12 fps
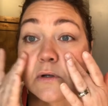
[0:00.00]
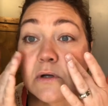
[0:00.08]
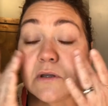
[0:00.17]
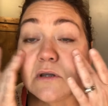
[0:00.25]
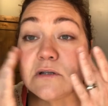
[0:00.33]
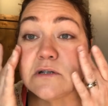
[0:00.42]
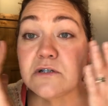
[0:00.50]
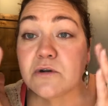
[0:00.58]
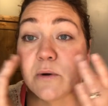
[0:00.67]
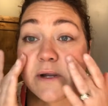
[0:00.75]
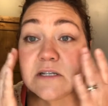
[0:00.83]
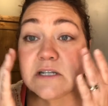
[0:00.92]
This is
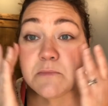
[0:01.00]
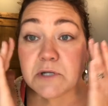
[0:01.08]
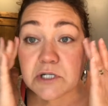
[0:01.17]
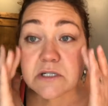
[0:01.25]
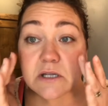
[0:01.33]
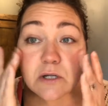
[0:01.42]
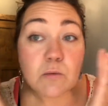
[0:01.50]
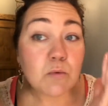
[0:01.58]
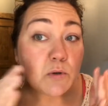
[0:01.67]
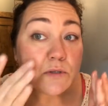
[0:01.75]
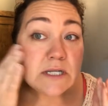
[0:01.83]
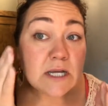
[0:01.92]
going to give me just a little
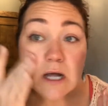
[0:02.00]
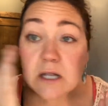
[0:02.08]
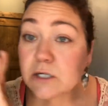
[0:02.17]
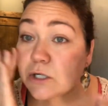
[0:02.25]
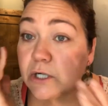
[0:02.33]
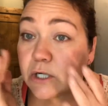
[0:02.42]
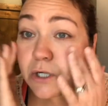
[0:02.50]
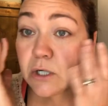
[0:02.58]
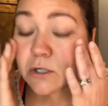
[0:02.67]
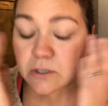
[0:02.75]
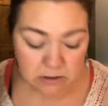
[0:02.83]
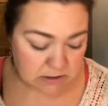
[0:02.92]
rosy color.
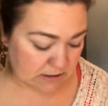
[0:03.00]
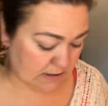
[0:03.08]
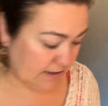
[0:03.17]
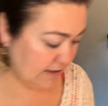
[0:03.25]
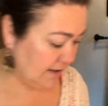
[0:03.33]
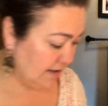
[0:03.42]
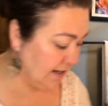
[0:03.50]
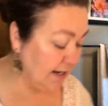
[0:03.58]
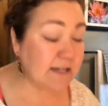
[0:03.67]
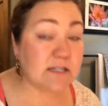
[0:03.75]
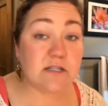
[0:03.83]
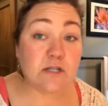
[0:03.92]
And
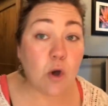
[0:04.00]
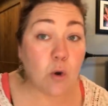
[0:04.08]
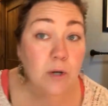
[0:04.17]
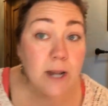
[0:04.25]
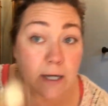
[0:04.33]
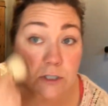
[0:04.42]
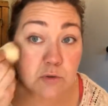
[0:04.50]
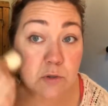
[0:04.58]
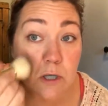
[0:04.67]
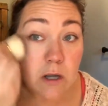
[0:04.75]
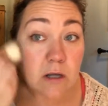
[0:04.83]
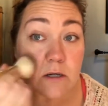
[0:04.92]
it's so
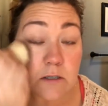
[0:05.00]
natural.